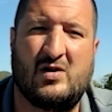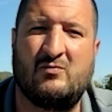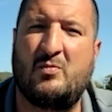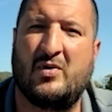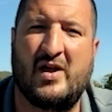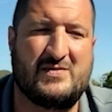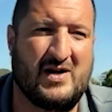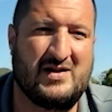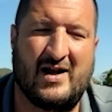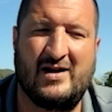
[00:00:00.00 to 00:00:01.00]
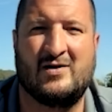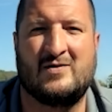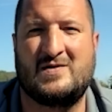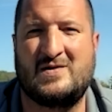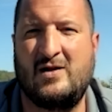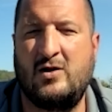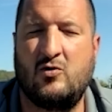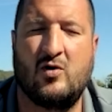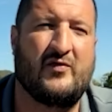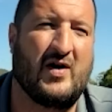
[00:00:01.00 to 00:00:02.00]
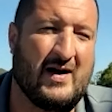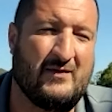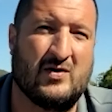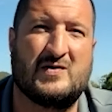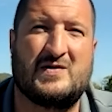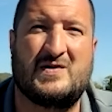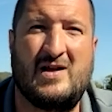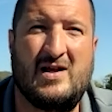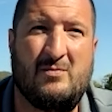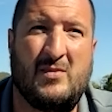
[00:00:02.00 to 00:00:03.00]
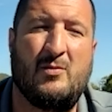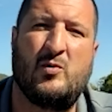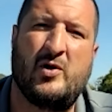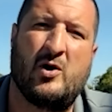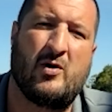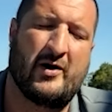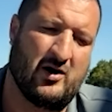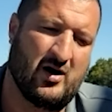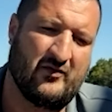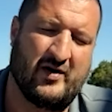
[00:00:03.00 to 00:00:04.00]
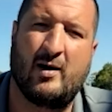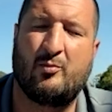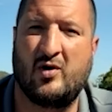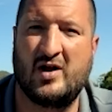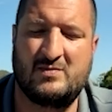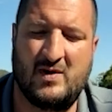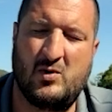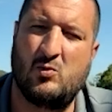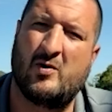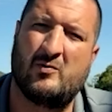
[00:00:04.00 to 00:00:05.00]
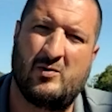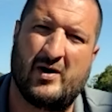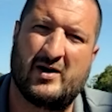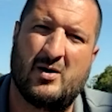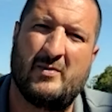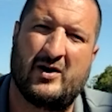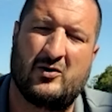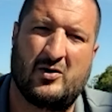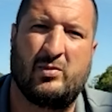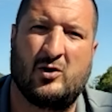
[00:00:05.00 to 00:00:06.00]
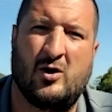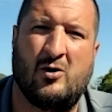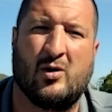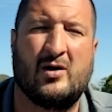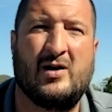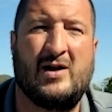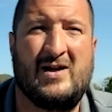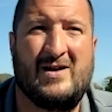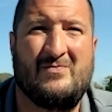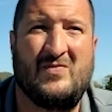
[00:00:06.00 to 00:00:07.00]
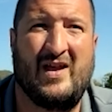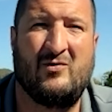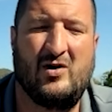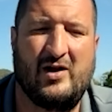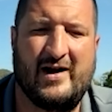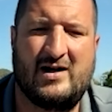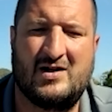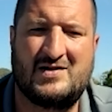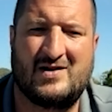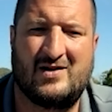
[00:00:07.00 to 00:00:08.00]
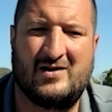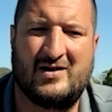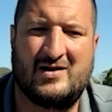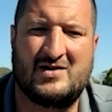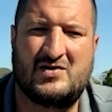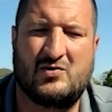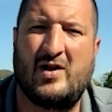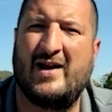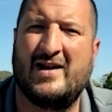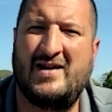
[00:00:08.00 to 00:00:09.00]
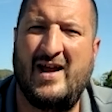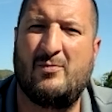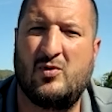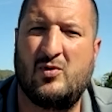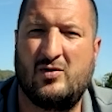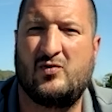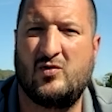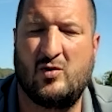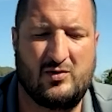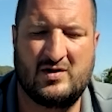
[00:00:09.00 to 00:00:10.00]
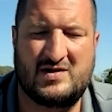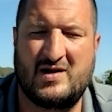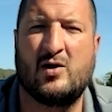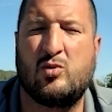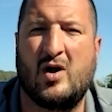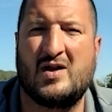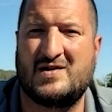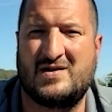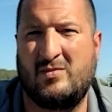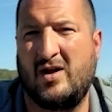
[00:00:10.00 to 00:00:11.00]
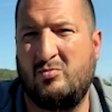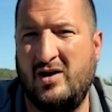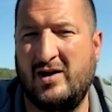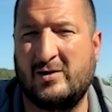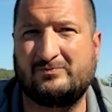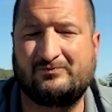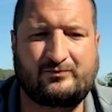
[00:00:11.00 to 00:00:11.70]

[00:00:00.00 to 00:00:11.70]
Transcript: replacement in 10 years or 5 years. Maybe we don't want to offer that price. Maybe we want to come in a little bit lower. And really that cuts through a lot of the tape through the selling process, in my opinion,